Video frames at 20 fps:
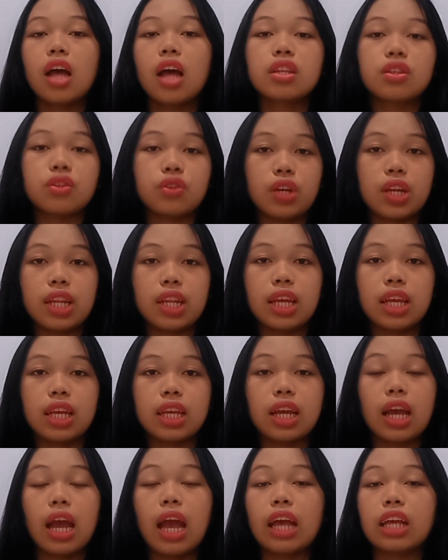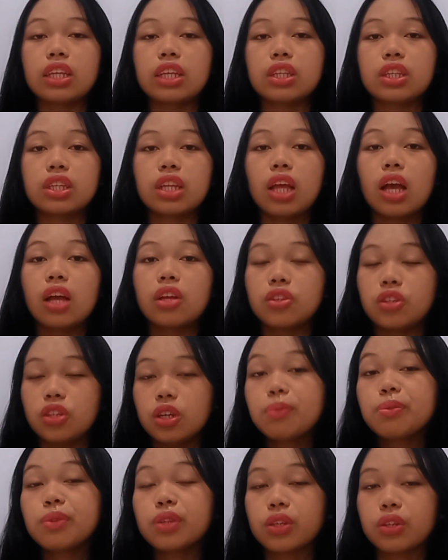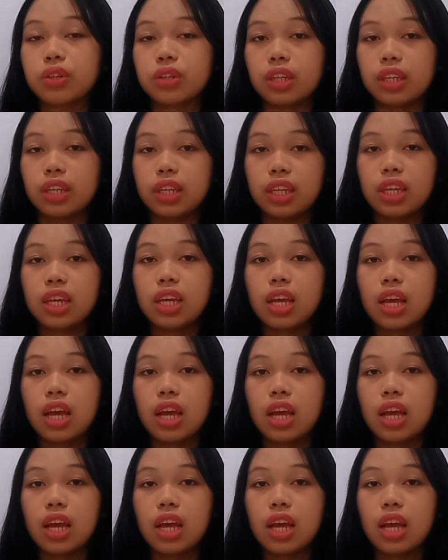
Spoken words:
training, and job security